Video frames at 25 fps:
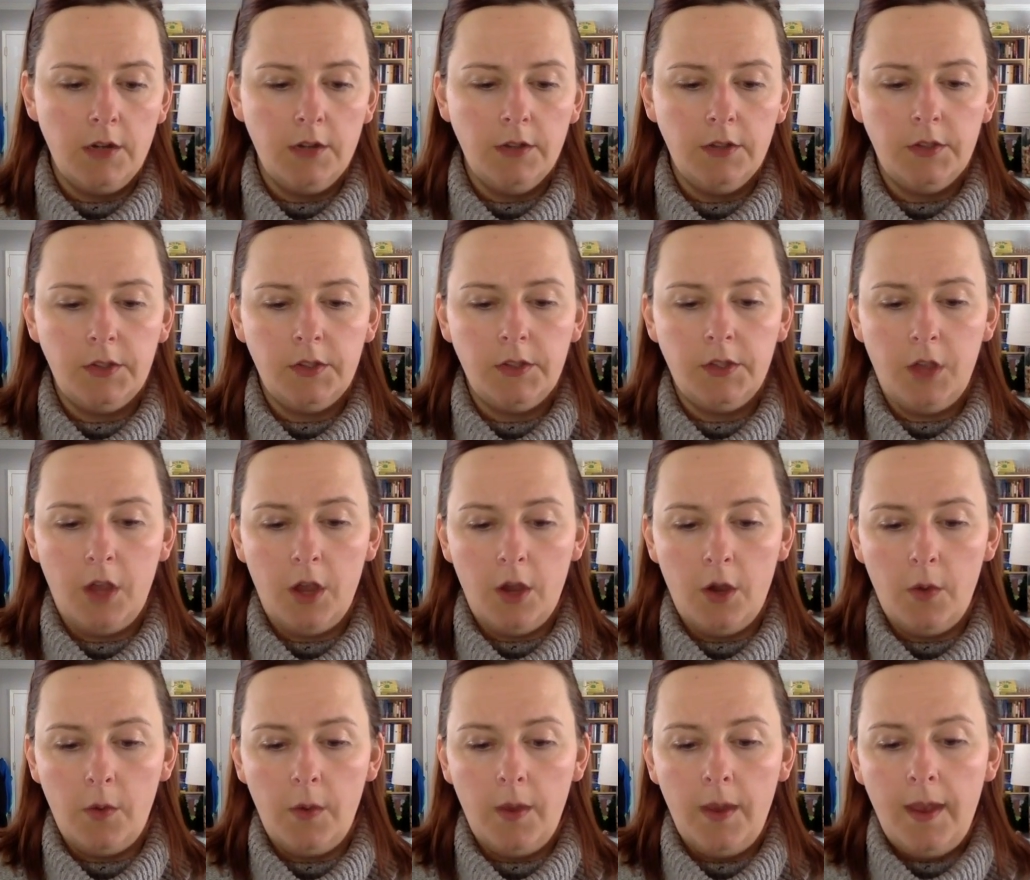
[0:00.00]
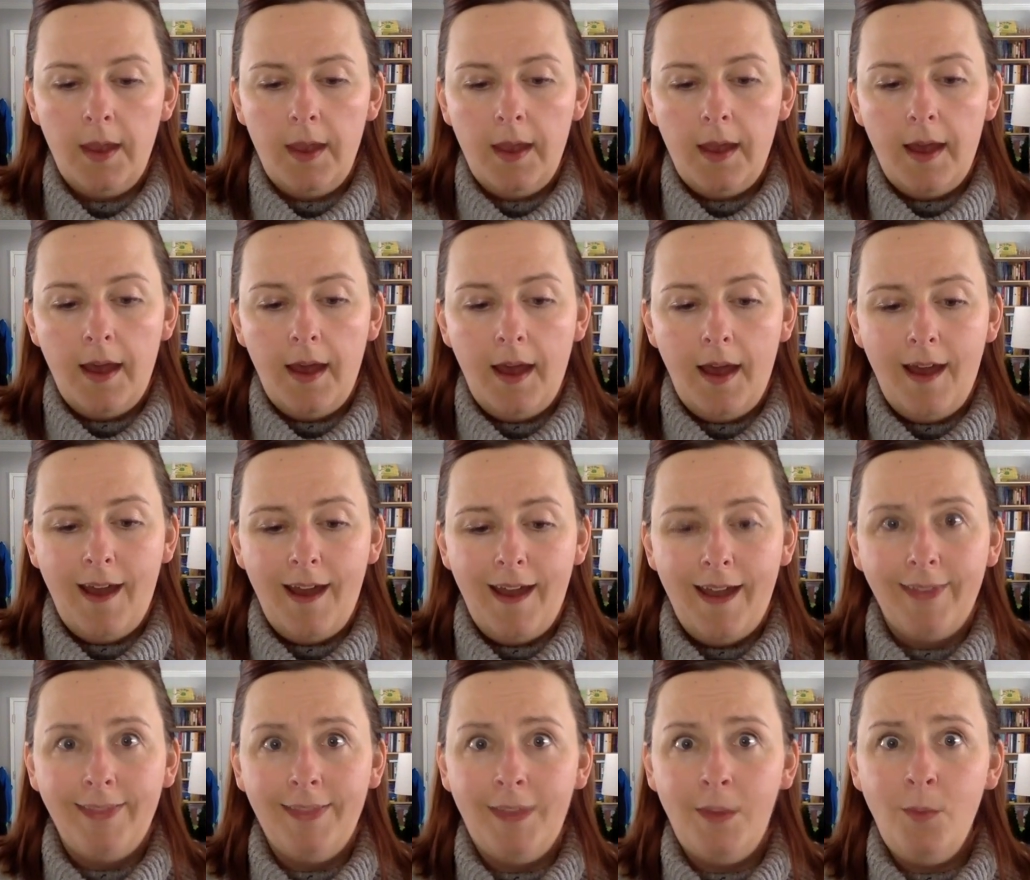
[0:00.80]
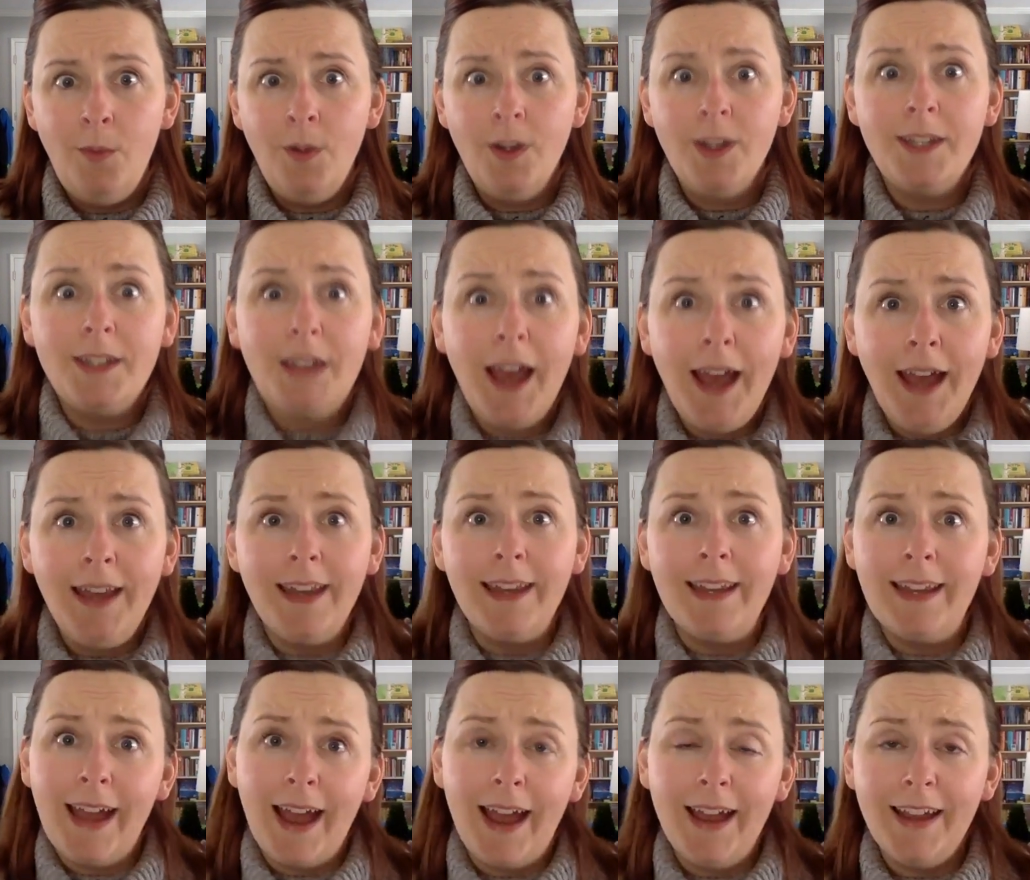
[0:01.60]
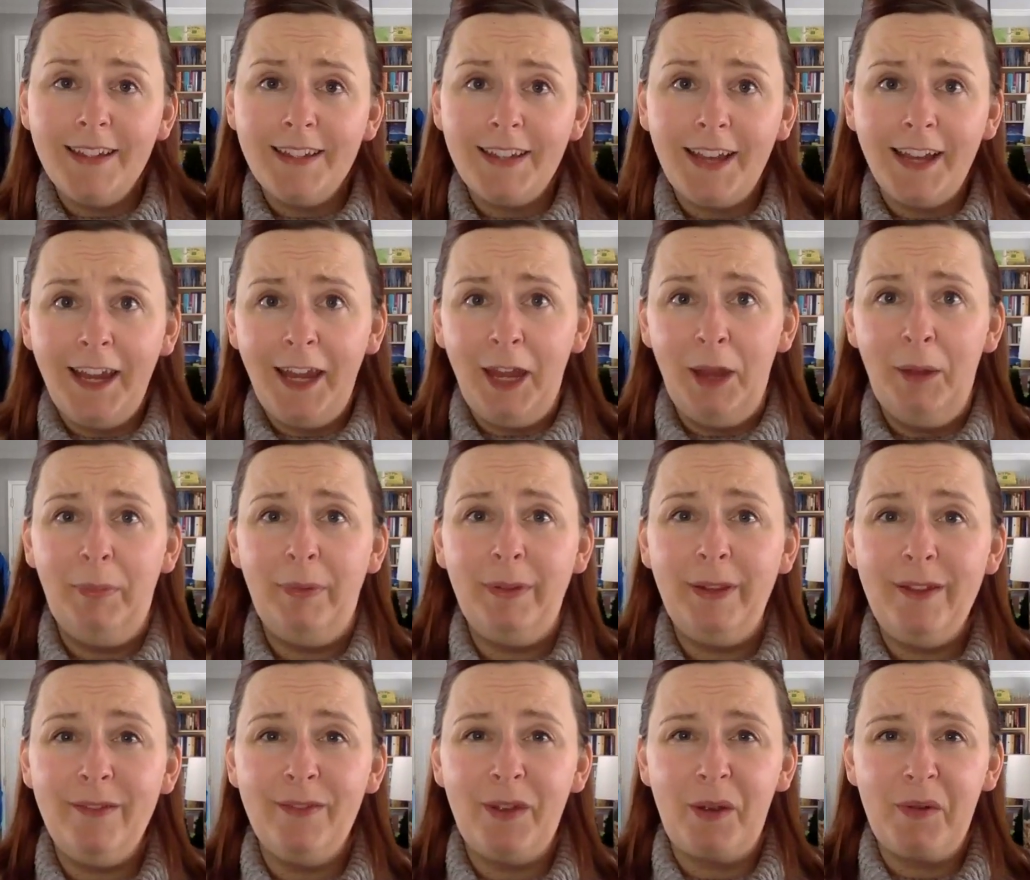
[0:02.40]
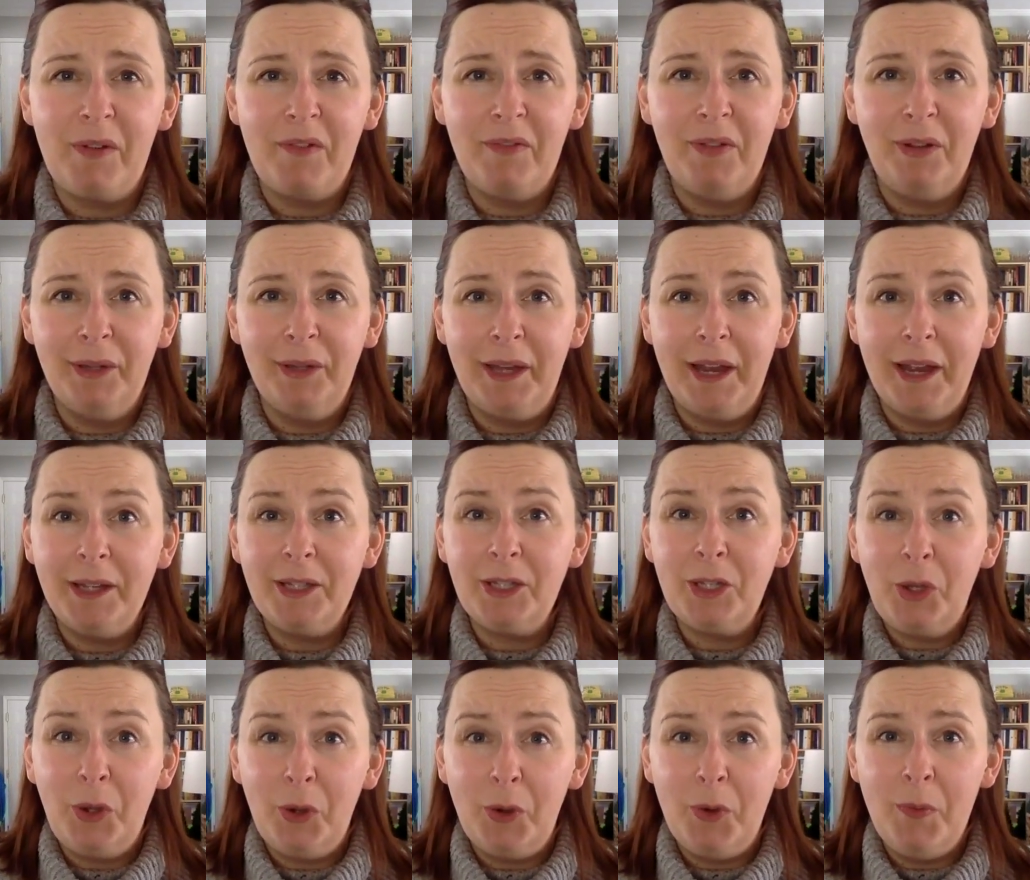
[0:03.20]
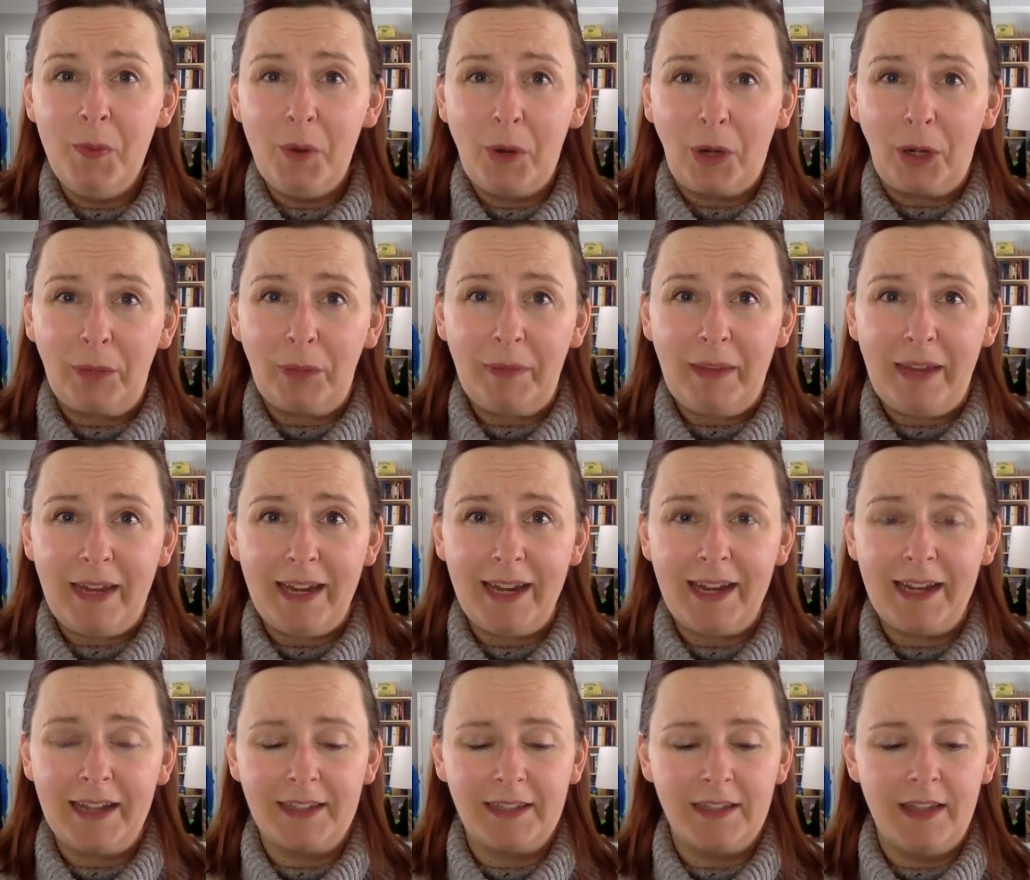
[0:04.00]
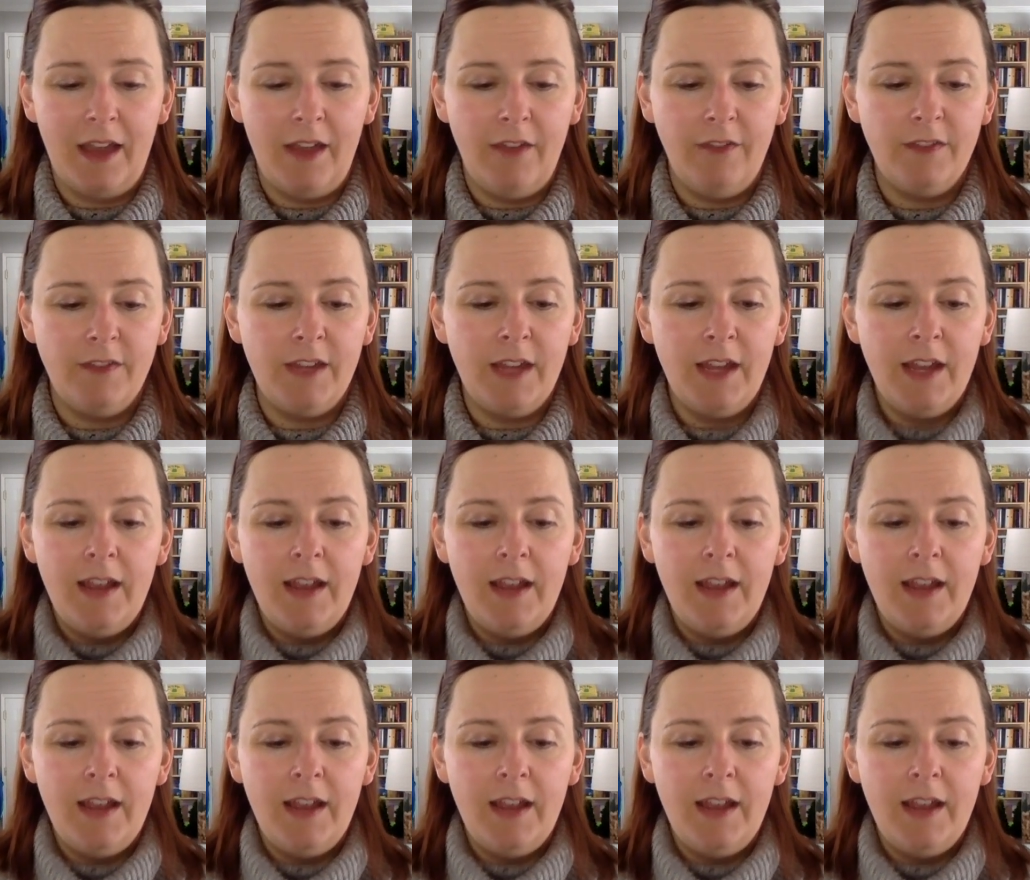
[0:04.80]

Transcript: So, and then we're done, guys. I can't believe it. We've only got 2 more meetings left